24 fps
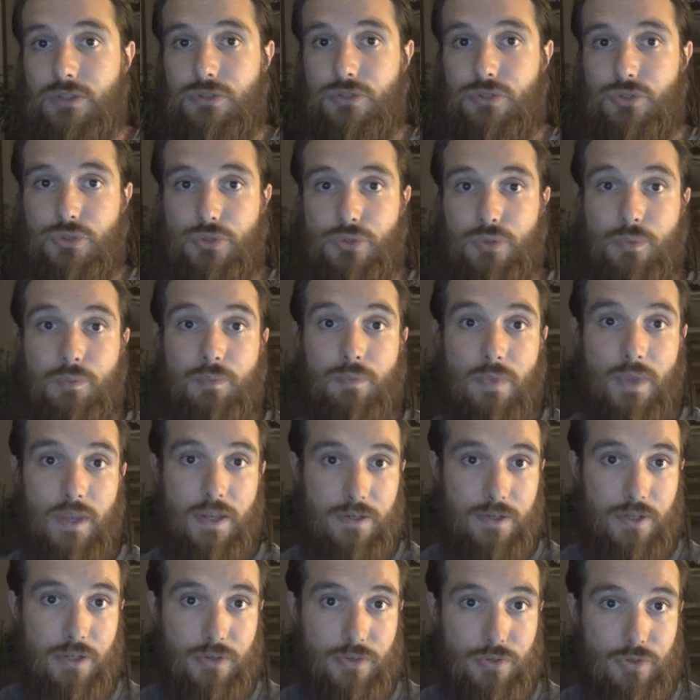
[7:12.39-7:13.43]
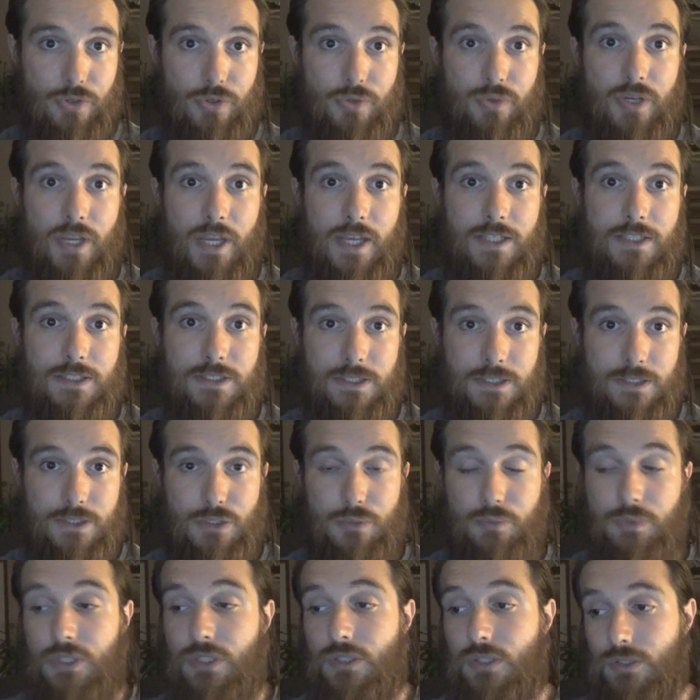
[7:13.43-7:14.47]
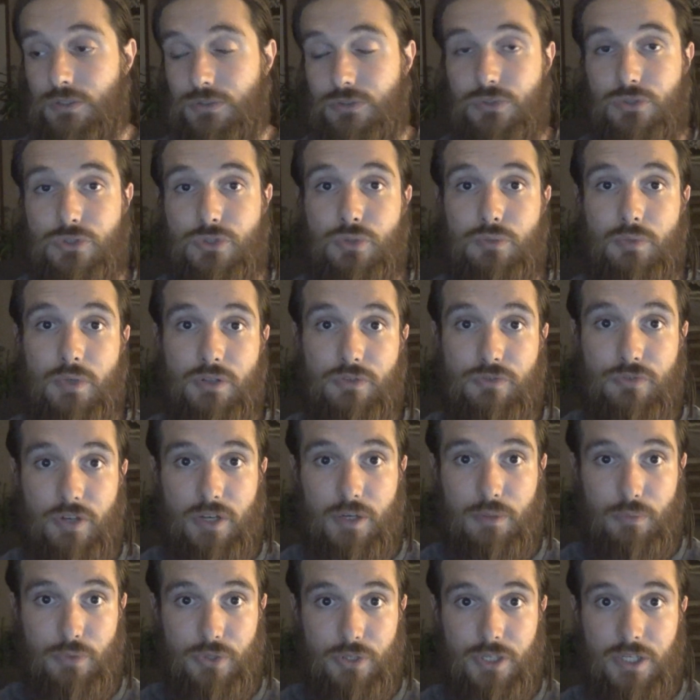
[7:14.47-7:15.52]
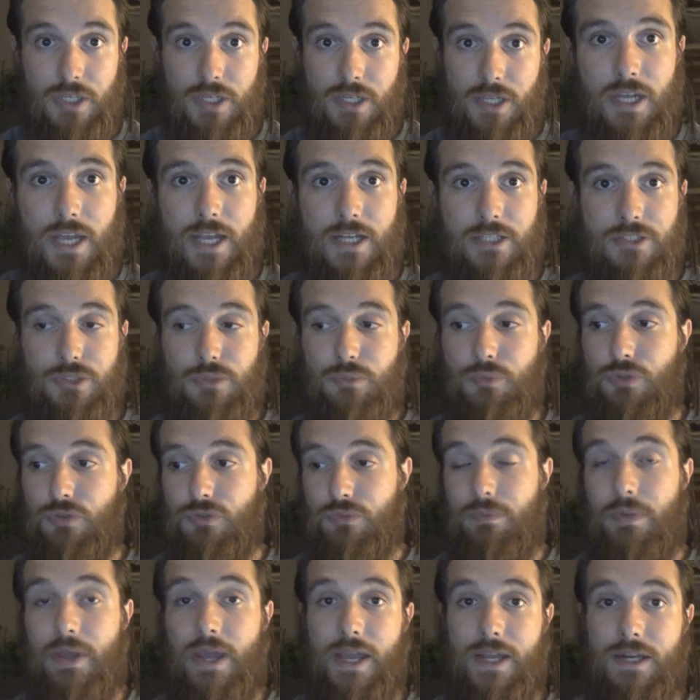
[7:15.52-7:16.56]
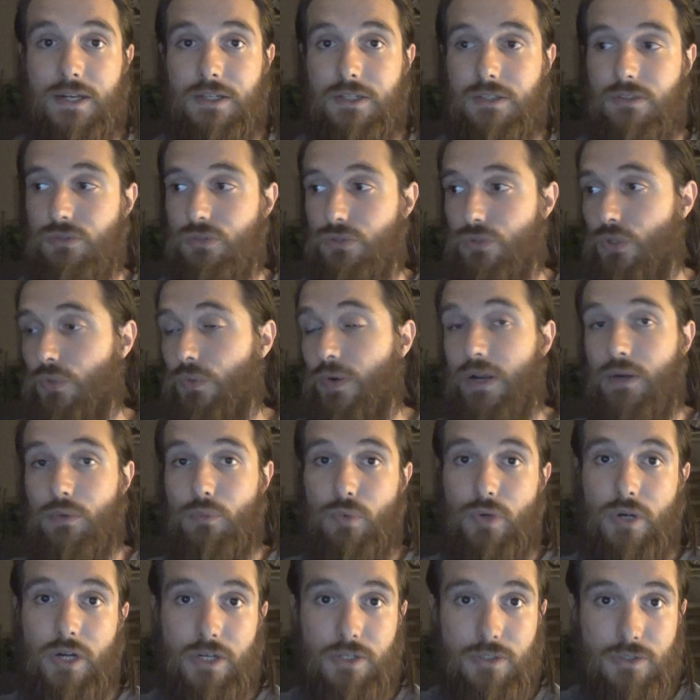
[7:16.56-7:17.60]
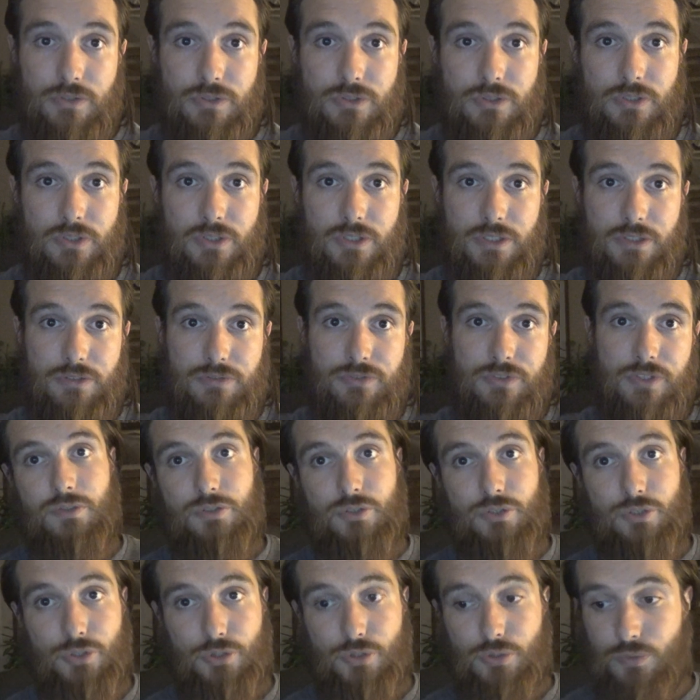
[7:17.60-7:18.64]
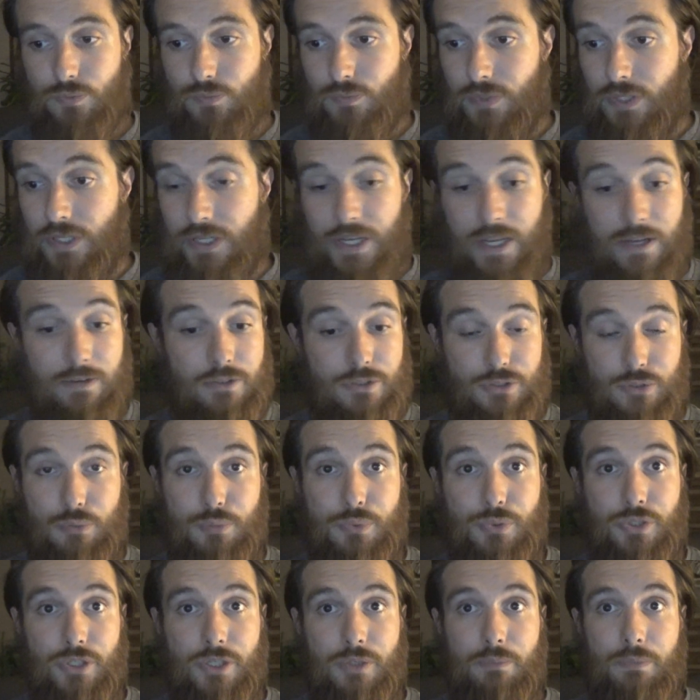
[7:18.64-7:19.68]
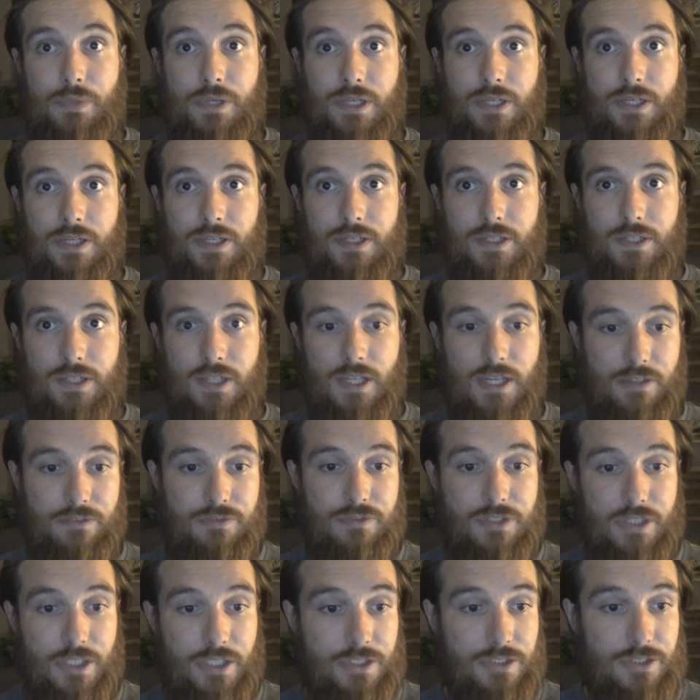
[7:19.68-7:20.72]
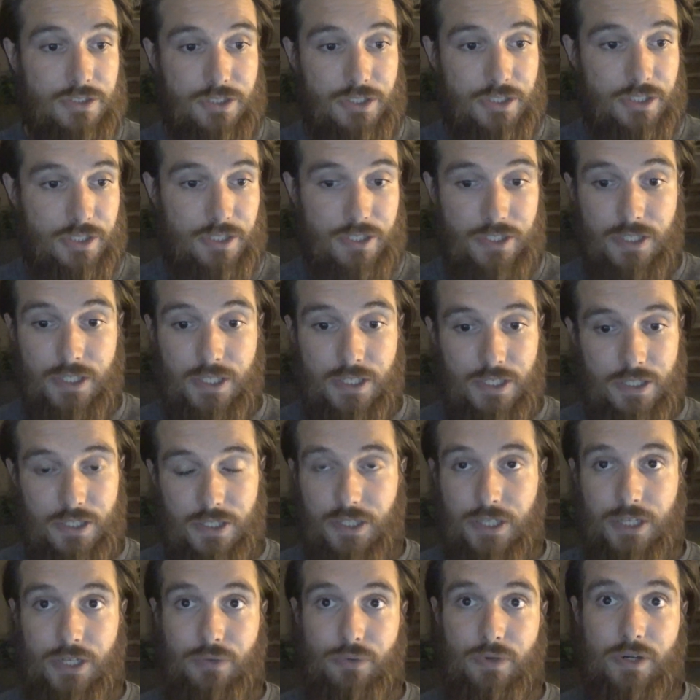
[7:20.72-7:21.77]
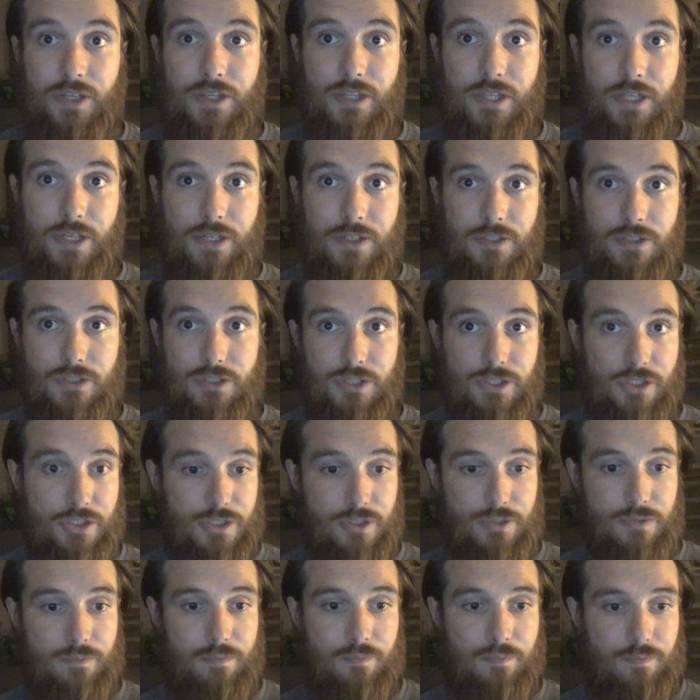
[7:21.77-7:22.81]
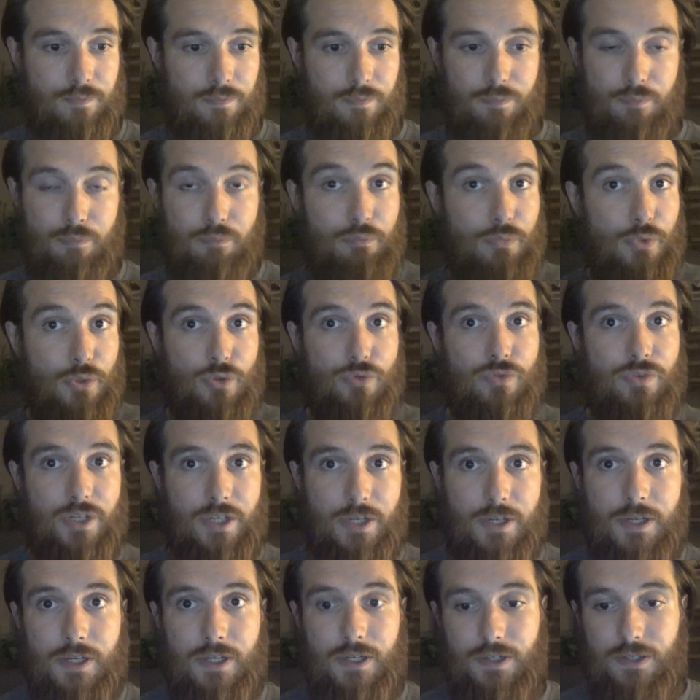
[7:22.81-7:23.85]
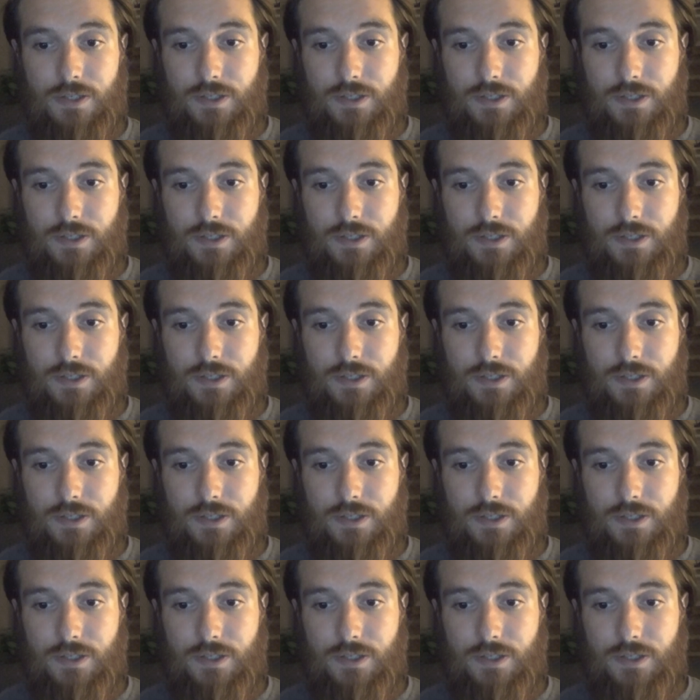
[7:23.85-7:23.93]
to another location to be closer to my family. I actually moved back to around where I used to live. So yeah, that was a pretty big life-changing thing right there, just moving